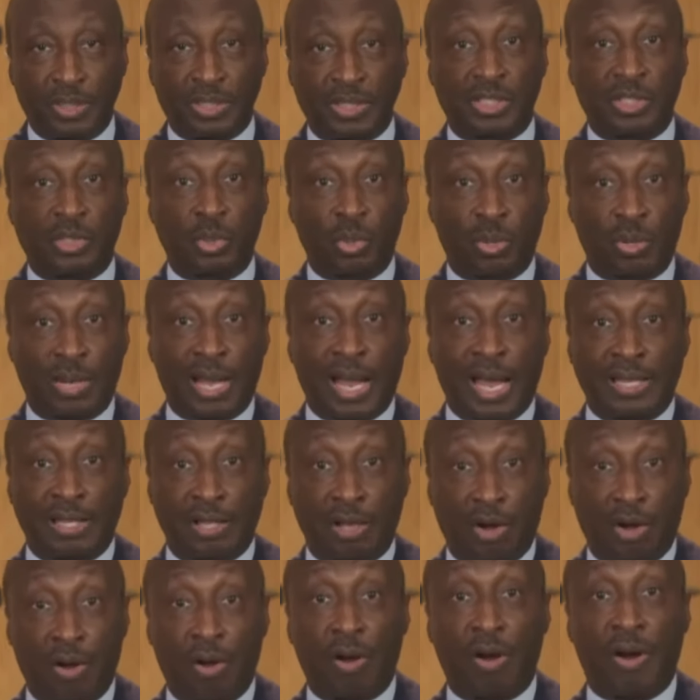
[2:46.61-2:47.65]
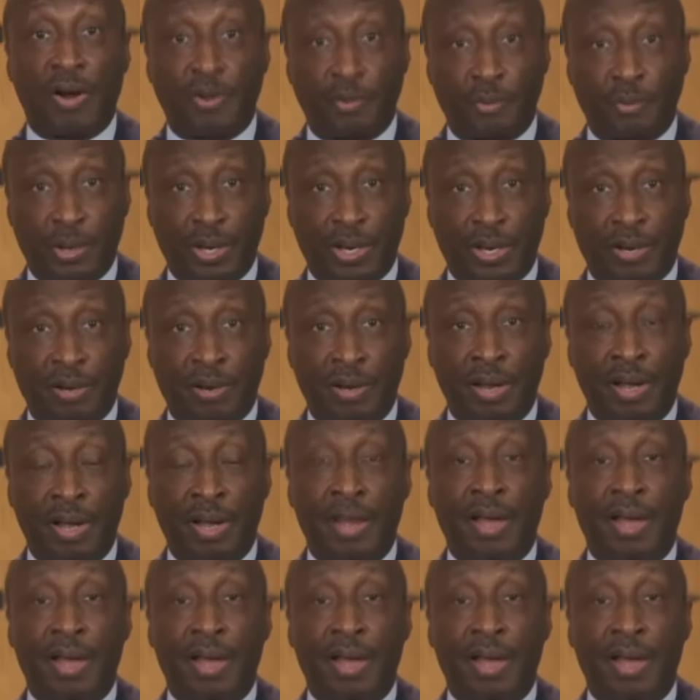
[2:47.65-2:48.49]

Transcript: which is sort of like the hardware.